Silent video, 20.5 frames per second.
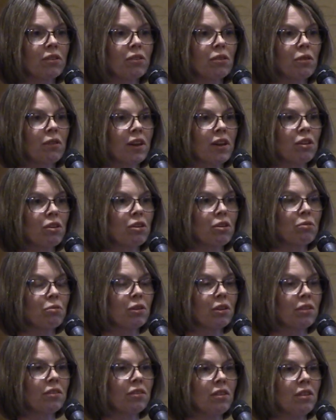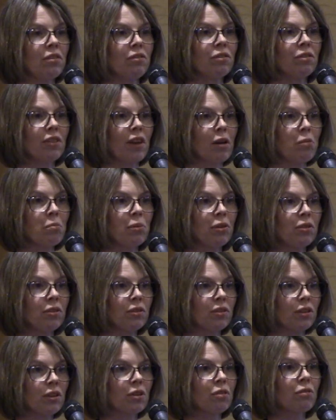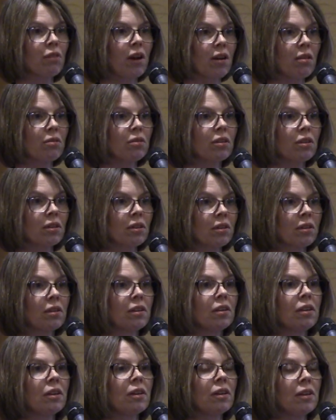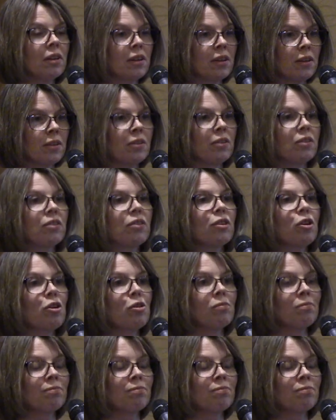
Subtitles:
so they could receive samples year-round. So.